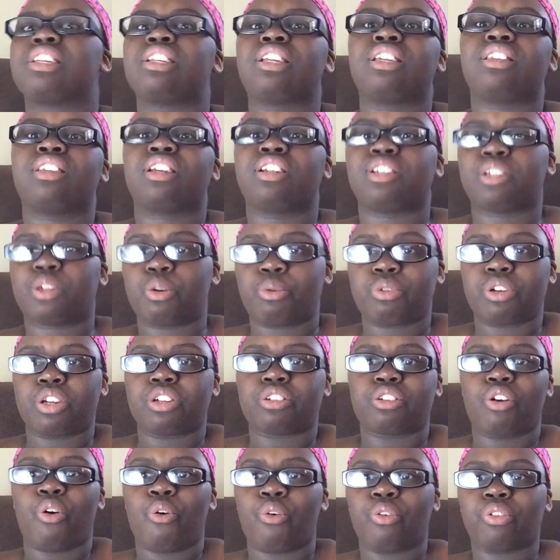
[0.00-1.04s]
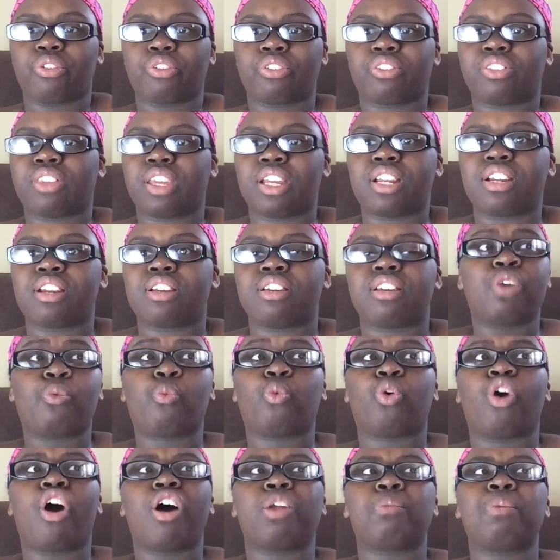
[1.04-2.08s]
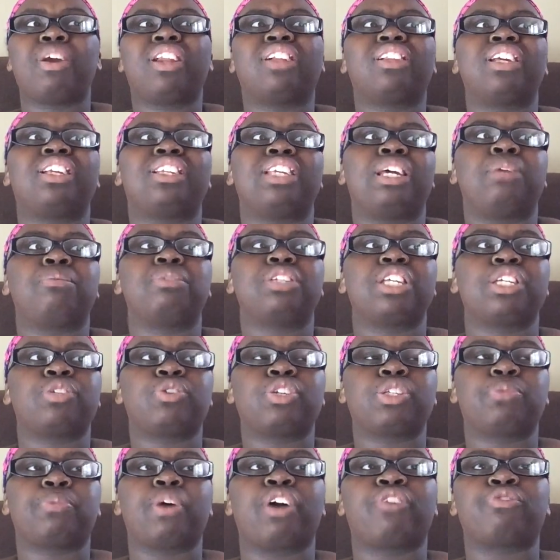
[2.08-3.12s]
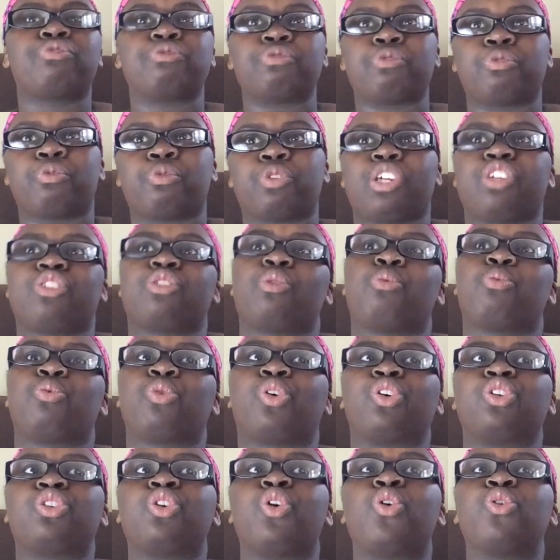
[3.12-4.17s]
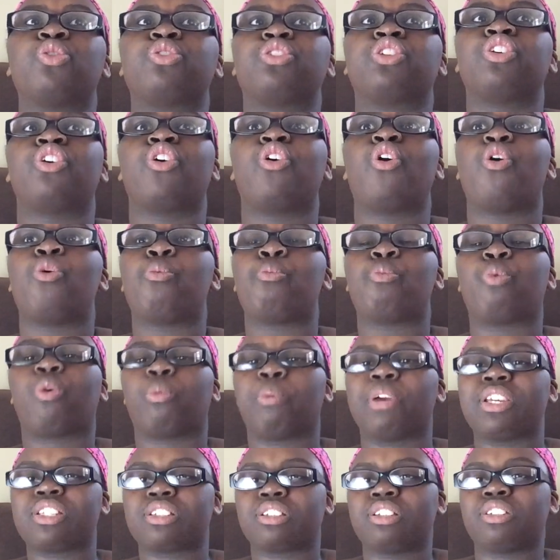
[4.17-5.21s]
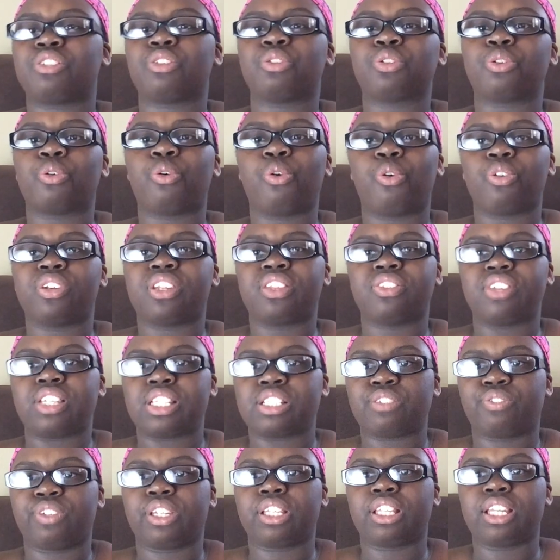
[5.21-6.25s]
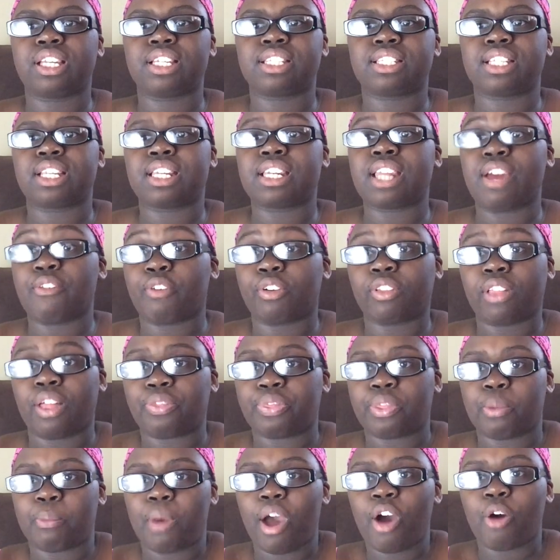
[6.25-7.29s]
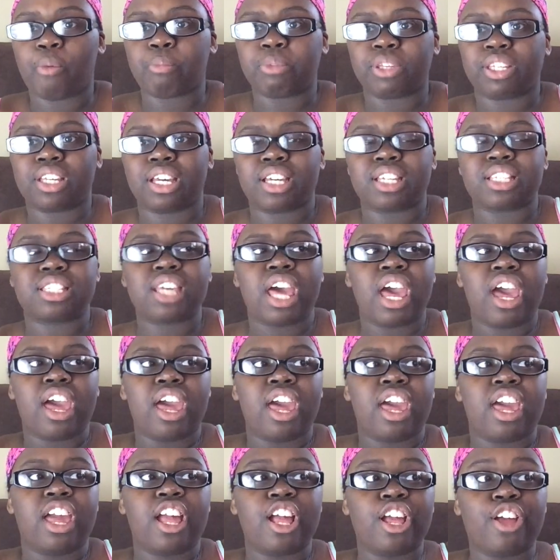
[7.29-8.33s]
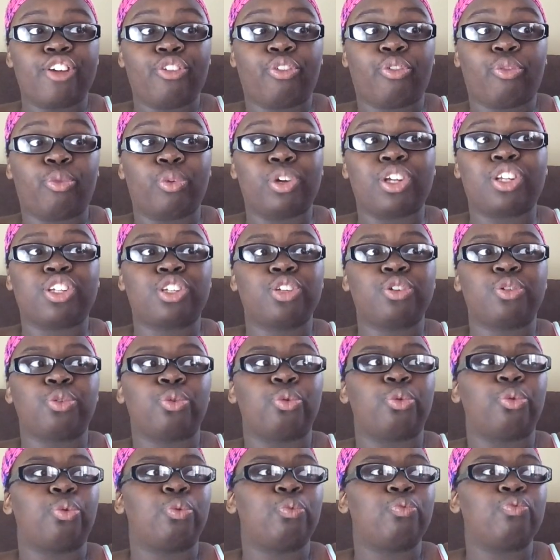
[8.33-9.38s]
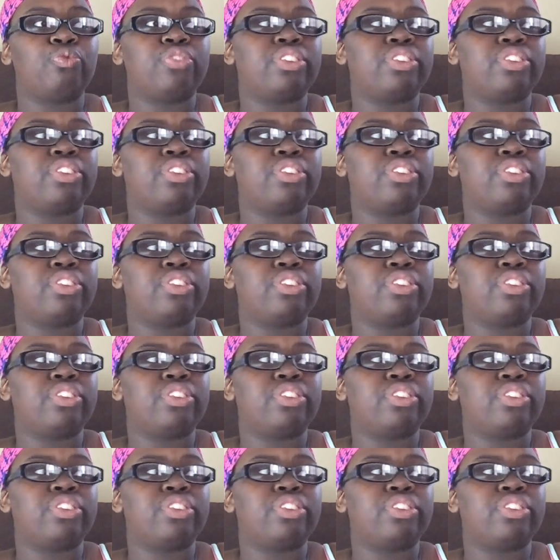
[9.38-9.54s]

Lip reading: anything to an adult, then we're automatically deemed disrespectful, so we're basically told to hold in these feelings and never let them out, because if we do,